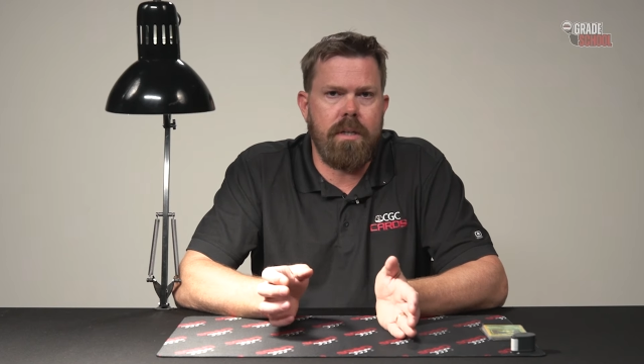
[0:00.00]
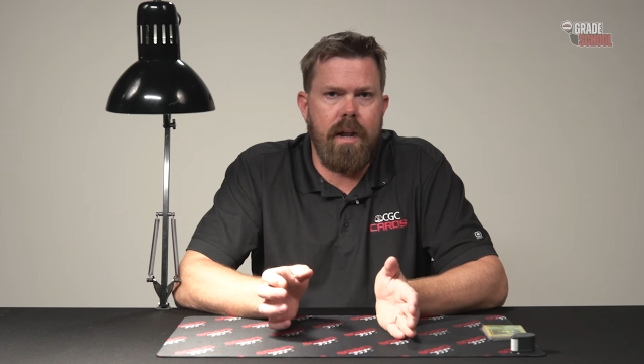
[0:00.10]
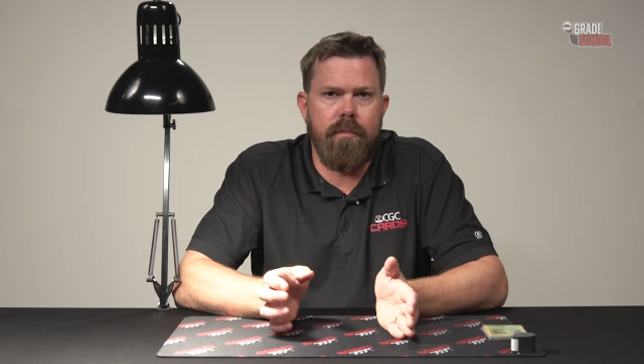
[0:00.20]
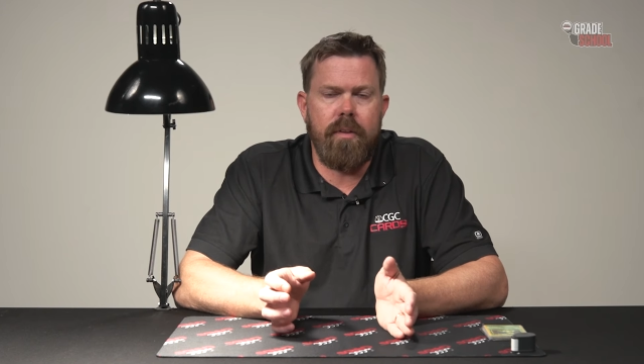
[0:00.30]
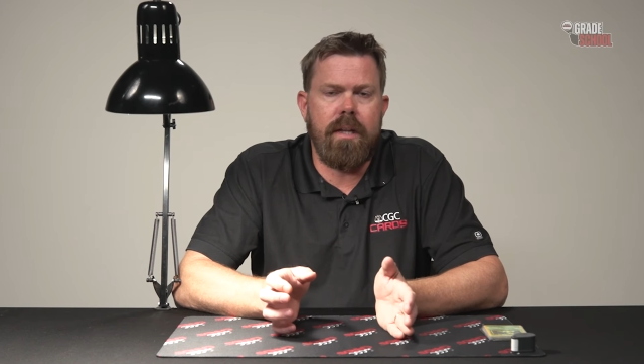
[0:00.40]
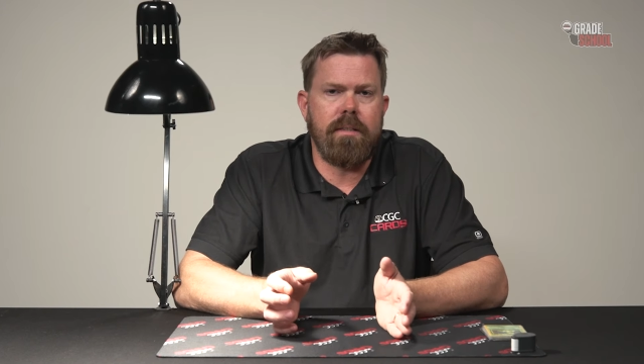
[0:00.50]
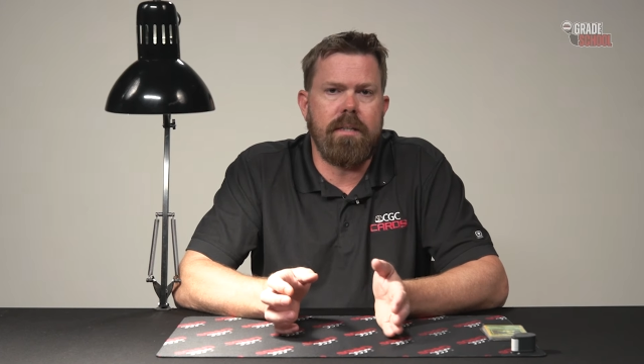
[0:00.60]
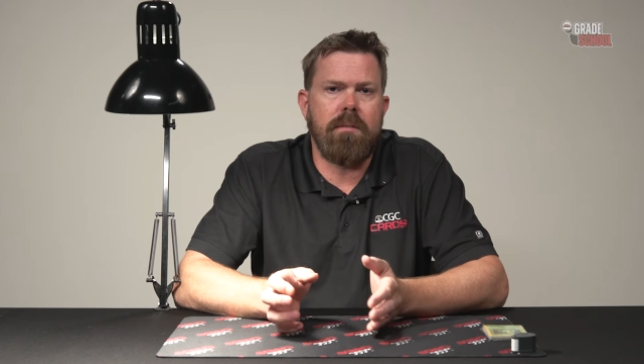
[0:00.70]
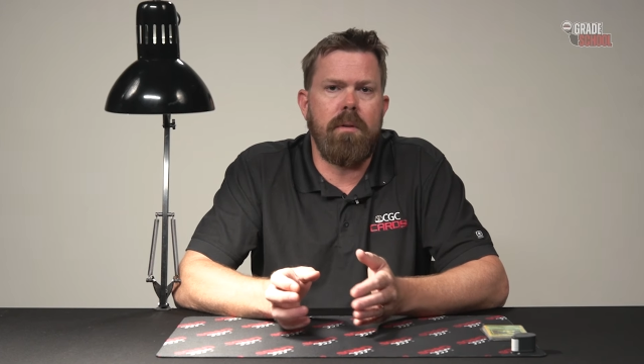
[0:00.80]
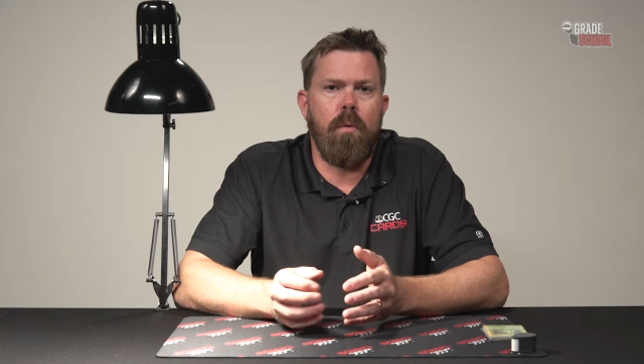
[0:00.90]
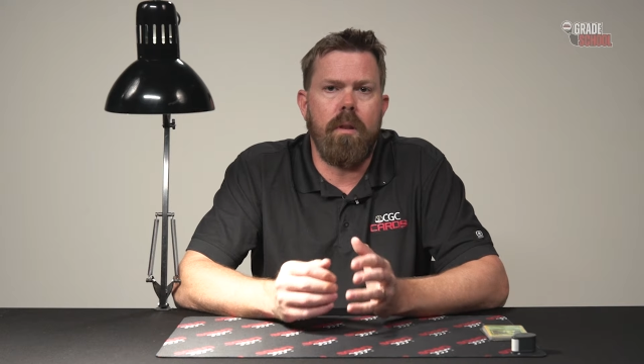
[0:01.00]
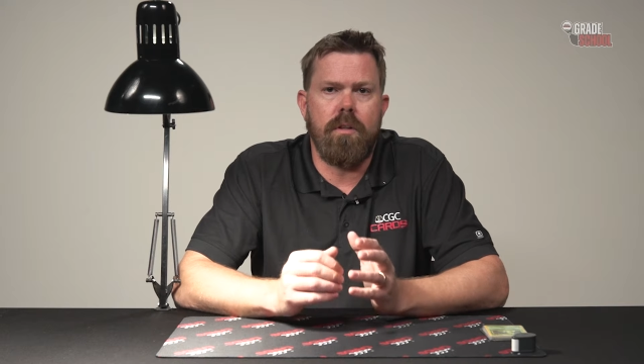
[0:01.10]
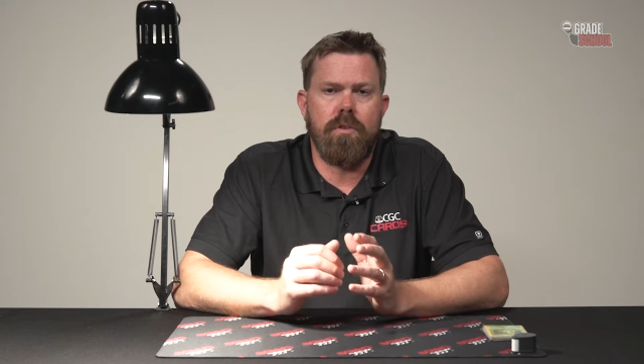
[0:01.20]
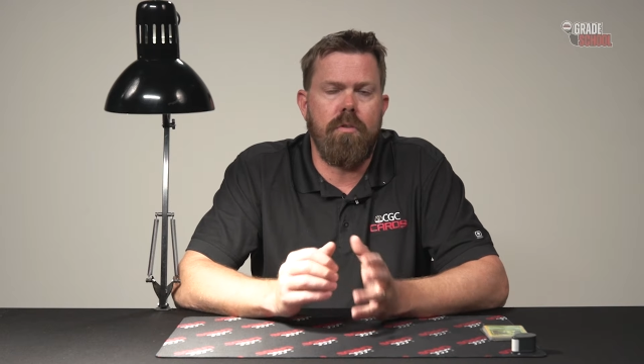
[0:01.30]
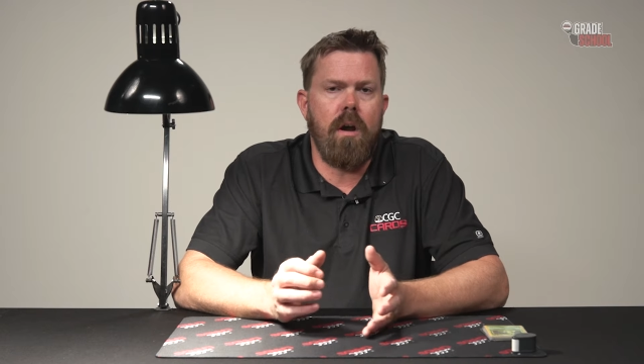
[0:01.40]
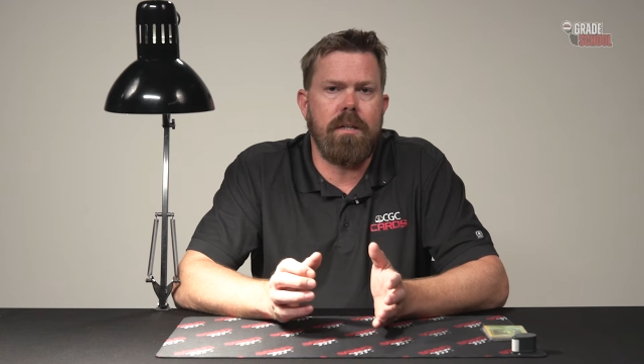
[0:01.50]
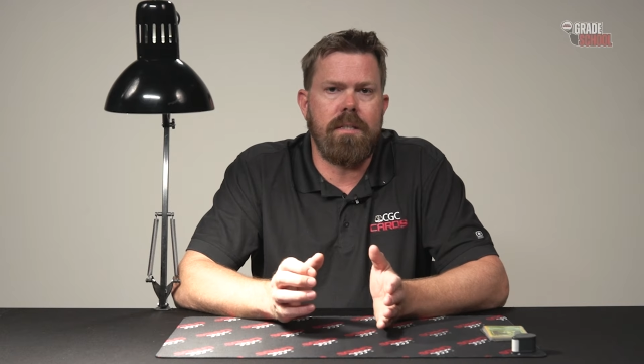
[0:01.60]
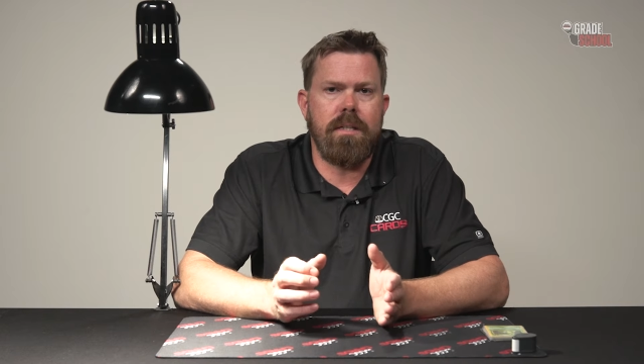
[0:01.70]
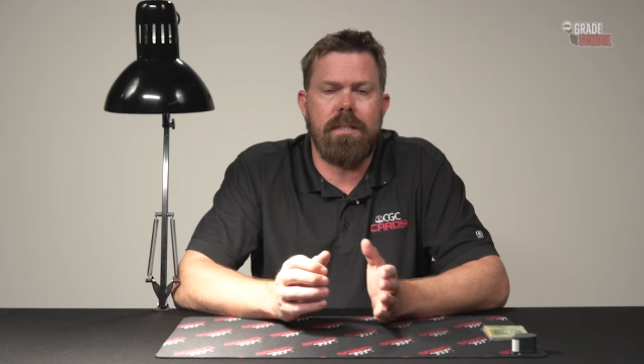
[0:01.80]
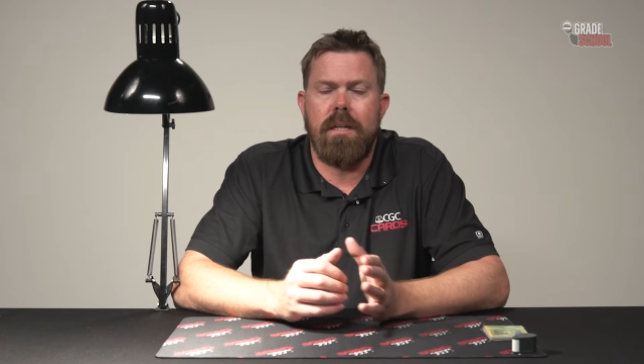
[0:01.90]
carefully because that's going to be one of the
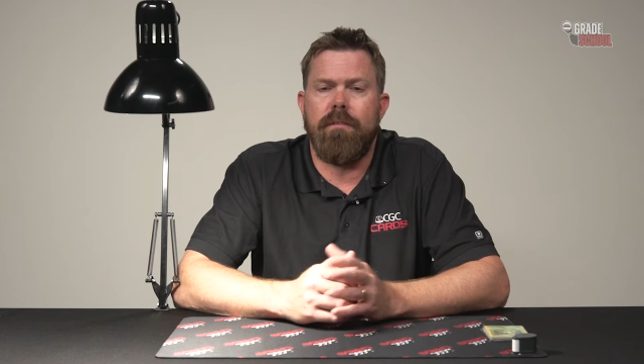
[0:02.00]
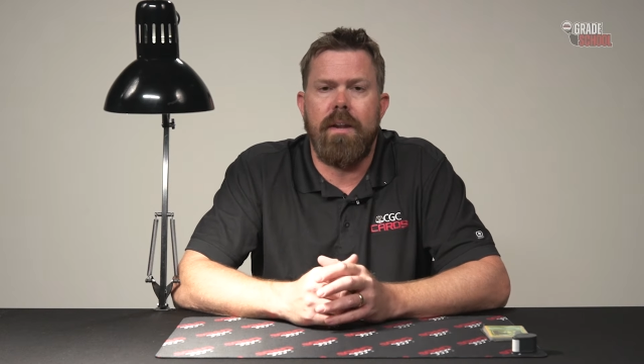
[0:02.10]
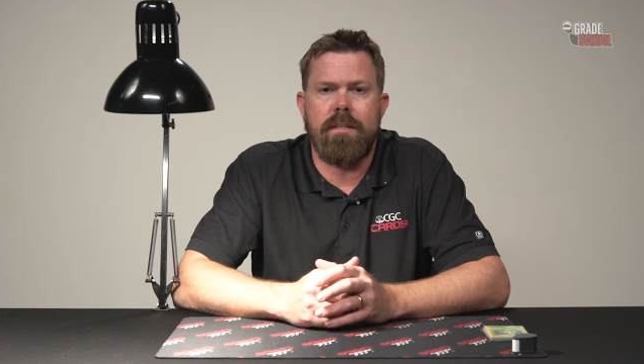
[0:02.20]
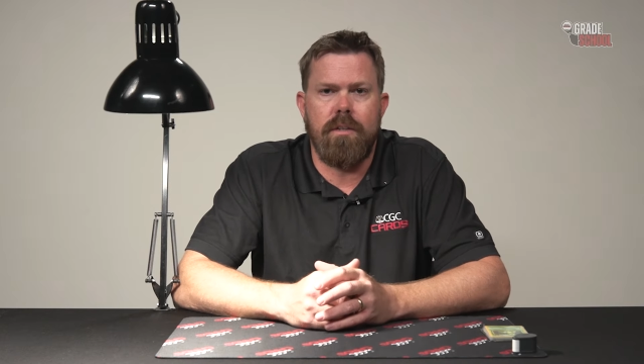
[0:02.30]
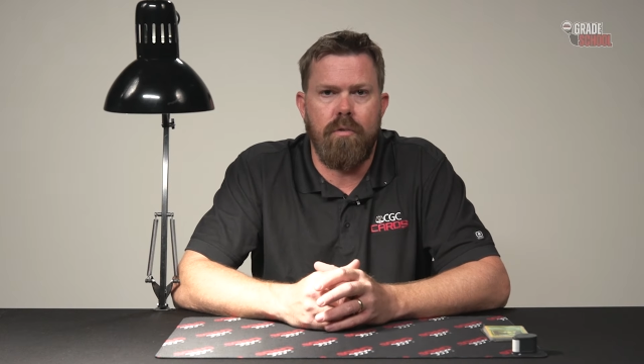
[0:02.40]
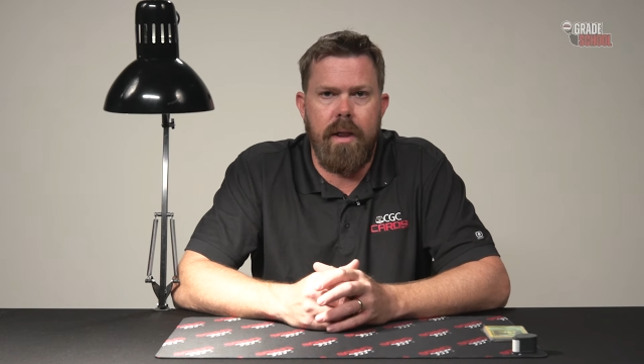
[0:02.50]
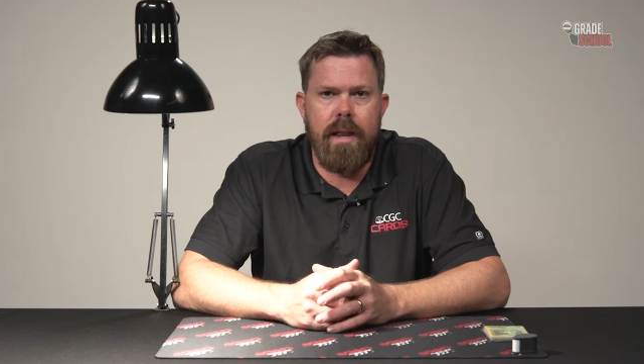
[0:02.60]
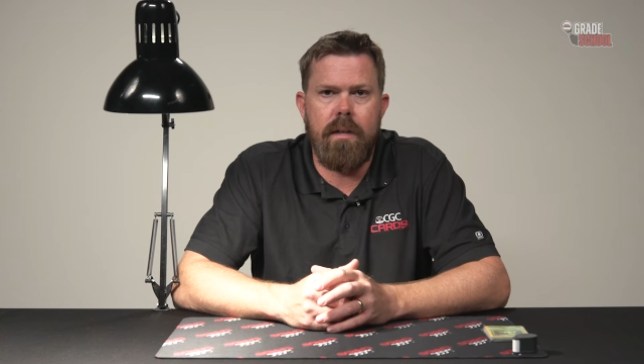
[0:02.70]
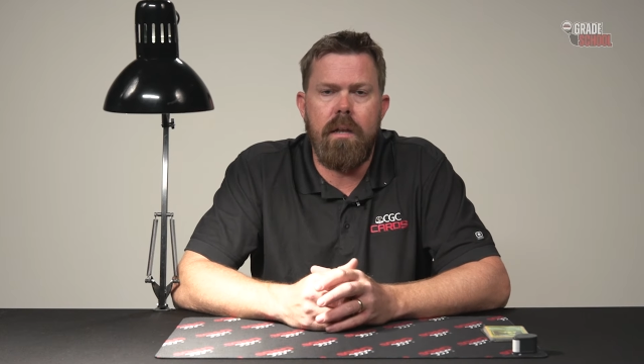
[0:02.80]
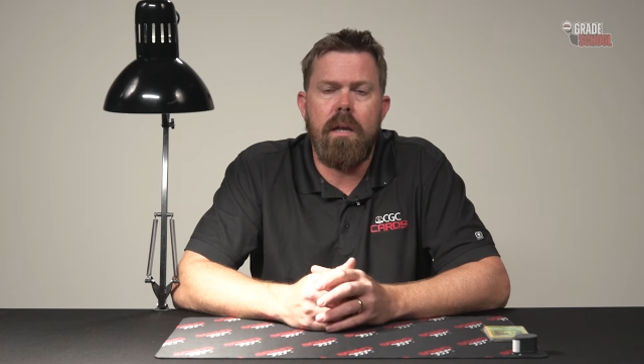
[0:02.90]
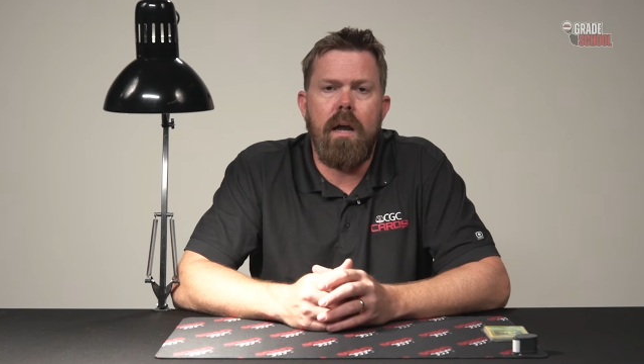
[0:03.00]
strongest things that affects the grade.